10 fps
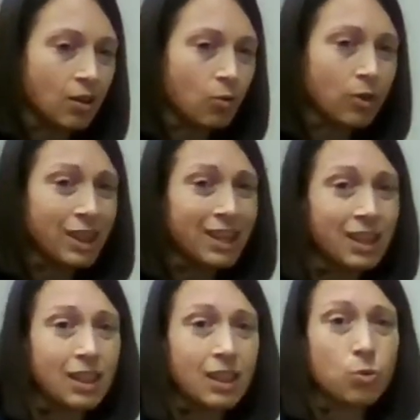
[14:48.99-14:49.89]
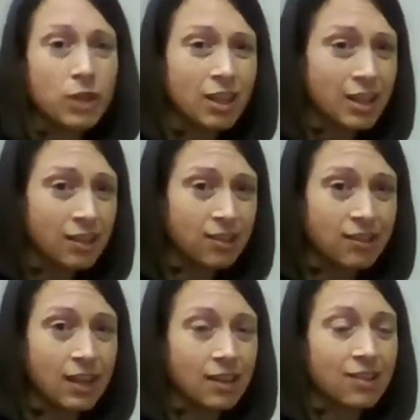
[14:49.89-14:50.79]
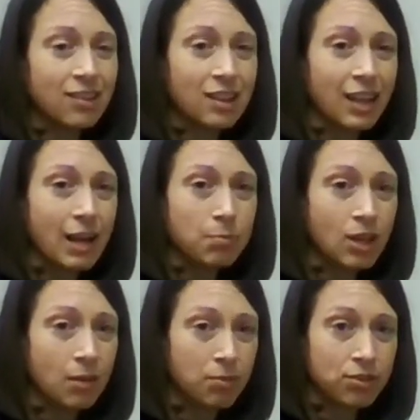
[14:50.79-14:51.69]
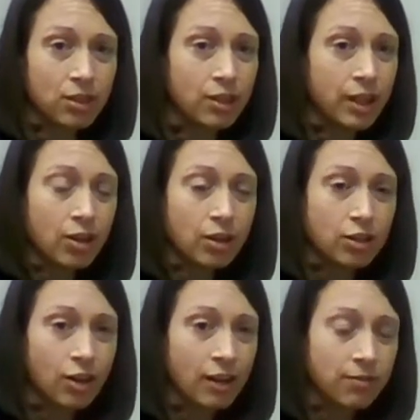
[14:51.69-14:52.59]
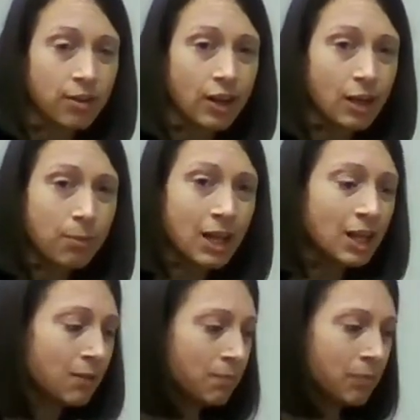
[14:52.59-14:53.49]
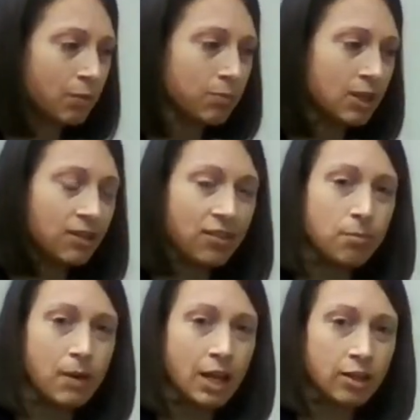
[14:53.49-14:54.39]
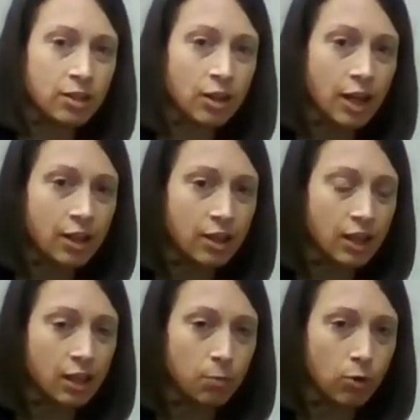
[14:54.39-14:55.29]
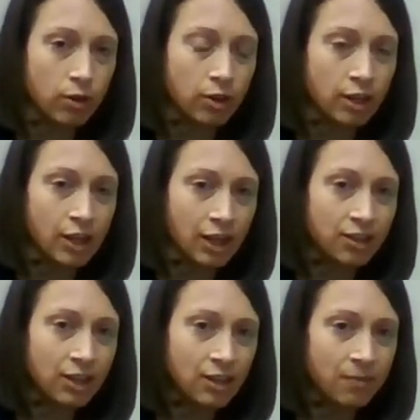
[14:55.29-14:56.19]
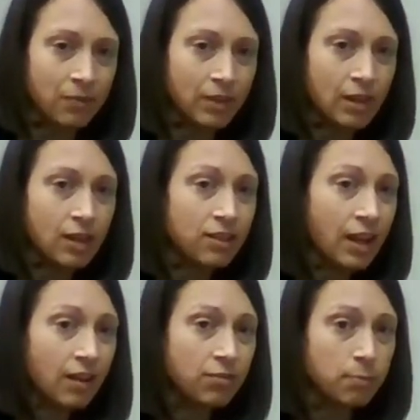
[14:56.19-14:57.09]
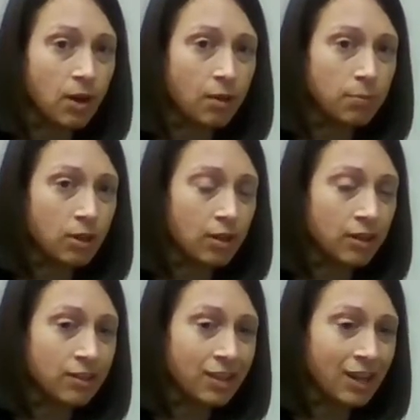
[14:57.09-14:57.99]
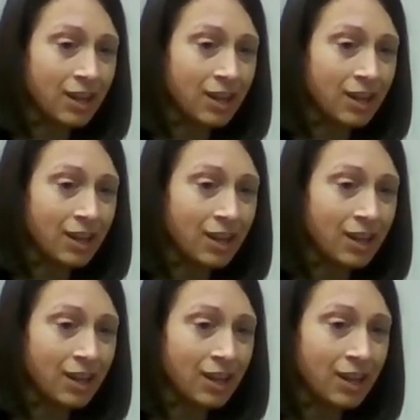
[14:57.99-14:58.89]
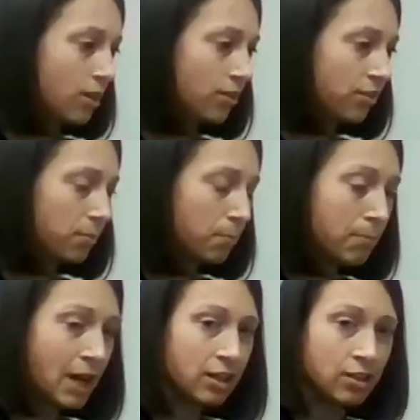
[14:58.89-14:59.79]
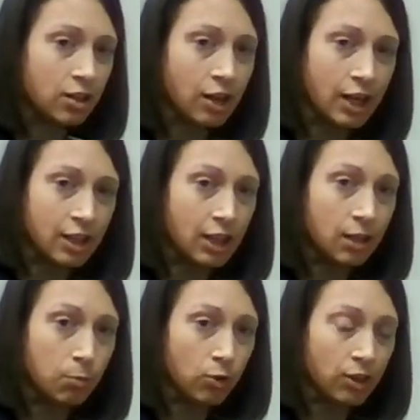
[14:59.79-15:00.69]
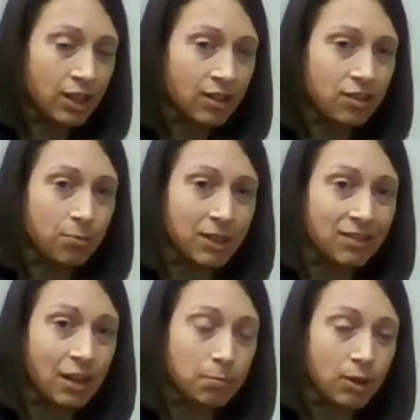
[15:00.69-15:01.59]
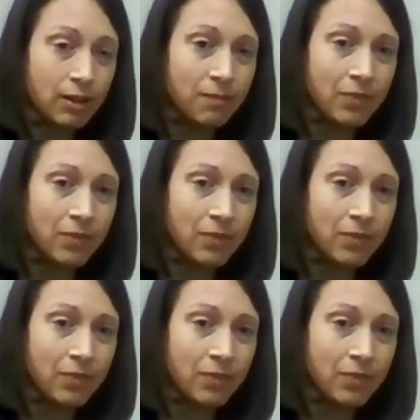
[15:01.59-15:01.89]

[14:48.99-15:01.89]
One thing that we like to say is laptops really aren't great for anybody because the monitor and the keyboard are connected. To have proper desk setup, this monitor and the keyboard need to be separate.